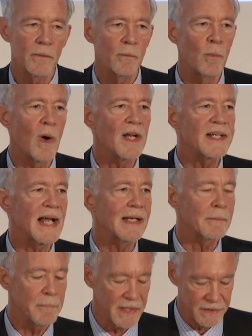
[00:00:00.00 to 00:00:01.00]
one
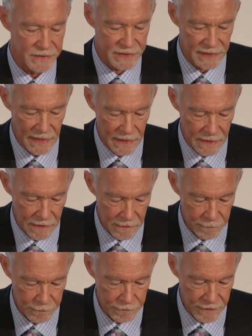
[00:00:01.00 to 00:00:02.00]
element
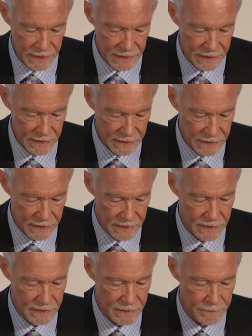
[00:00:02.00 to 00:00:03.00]
of
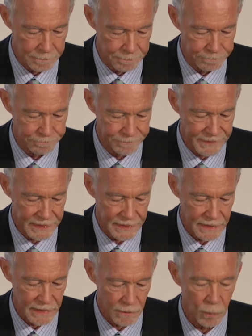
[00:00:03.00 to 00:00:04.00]
um,
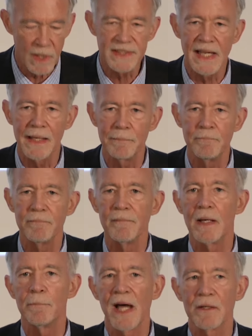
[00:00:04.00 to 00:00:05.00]
uh, what I'm
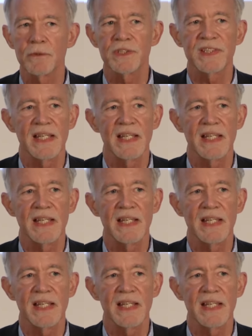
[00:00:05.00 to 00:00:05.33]
about to